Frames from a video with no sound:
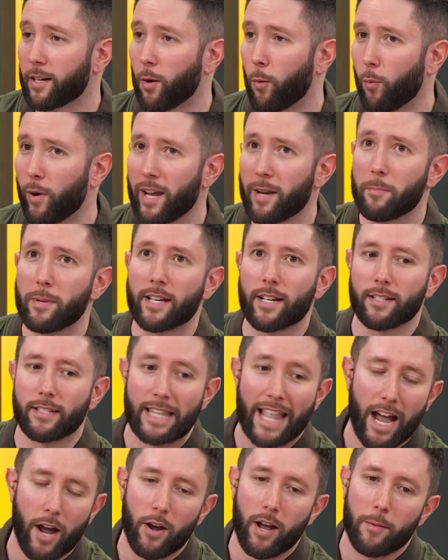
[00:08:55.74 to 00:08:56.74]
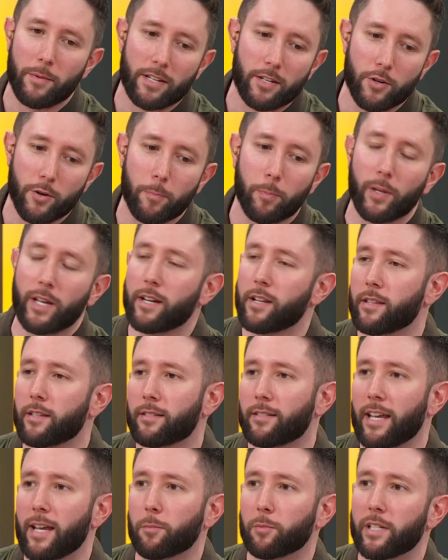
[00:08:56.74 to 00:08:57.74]
to win because now, I mean, you're playing in the
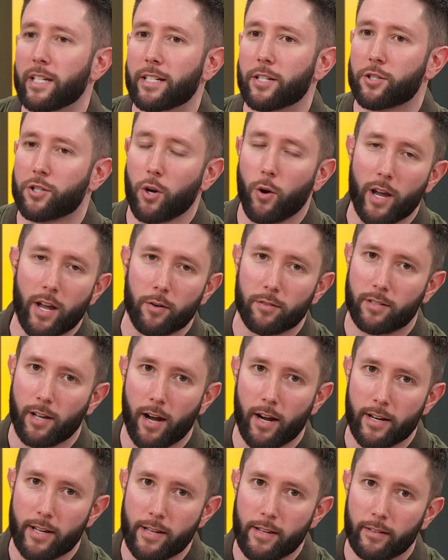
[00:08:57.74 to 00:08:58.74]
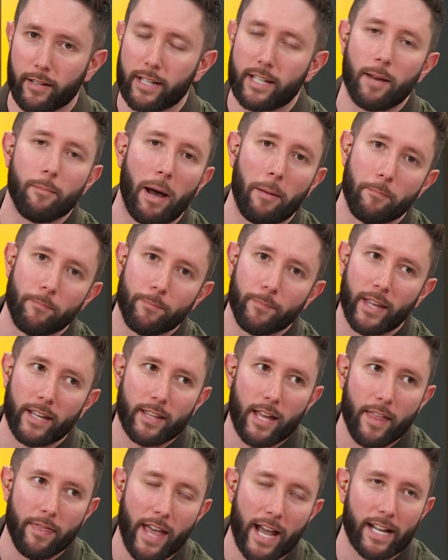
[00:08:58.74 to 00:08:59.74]
same league as Shohei Ohtani. Like, come on. Like
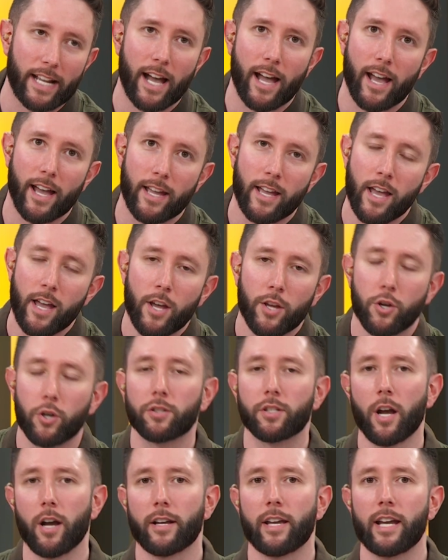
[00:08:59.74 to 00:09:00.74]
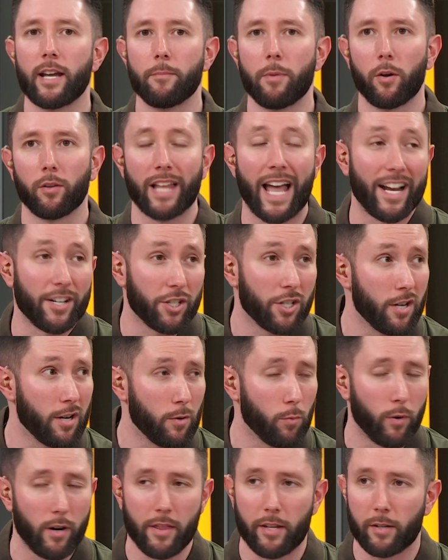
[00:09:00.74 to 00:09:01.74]
that that guy, you're talking about last
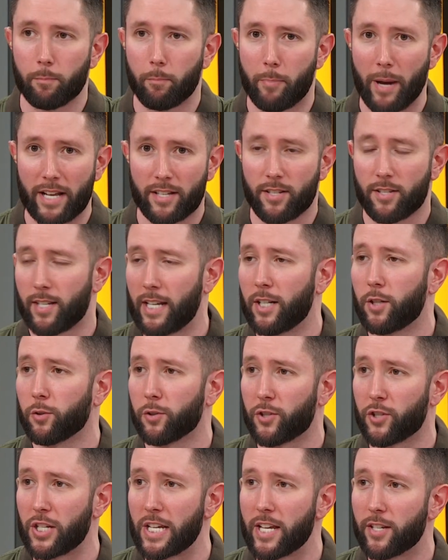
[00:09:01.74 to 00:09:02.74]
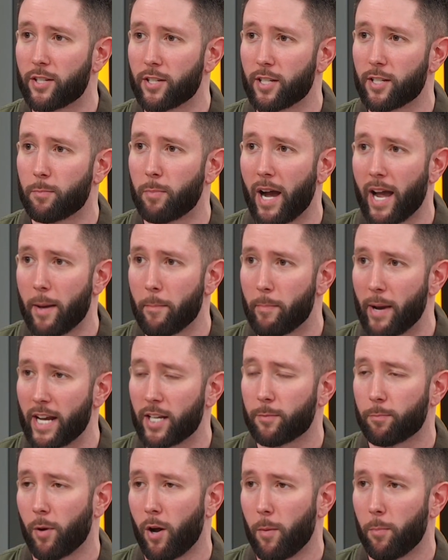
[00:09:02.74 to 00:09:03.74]
year, one of the best single seasons by a
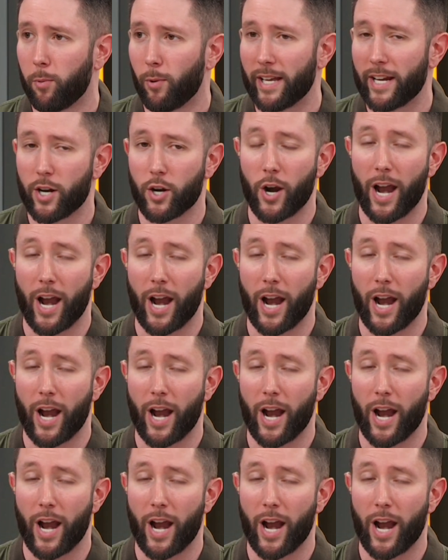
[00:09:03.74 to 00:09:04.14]
baseball player